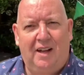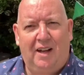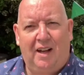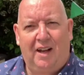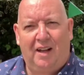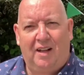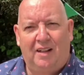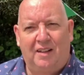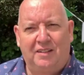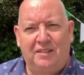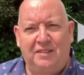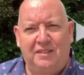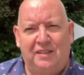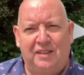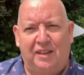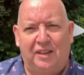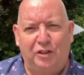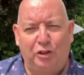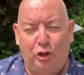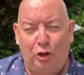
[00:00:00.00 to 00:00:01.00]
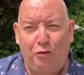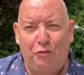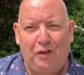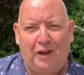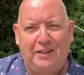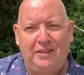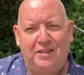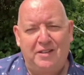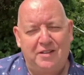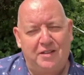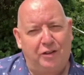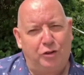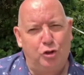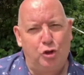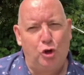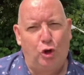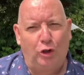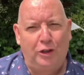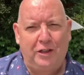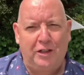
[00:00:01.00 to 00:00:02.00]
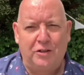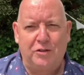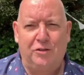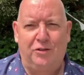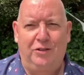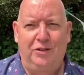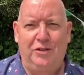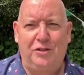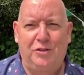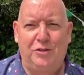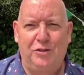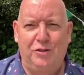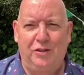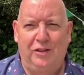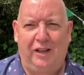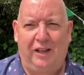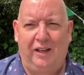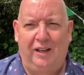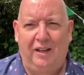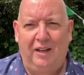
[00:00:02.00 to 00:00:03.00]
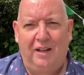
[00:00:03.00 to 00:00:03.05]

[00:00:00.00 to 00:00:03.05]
And you're invited to join us on this journey.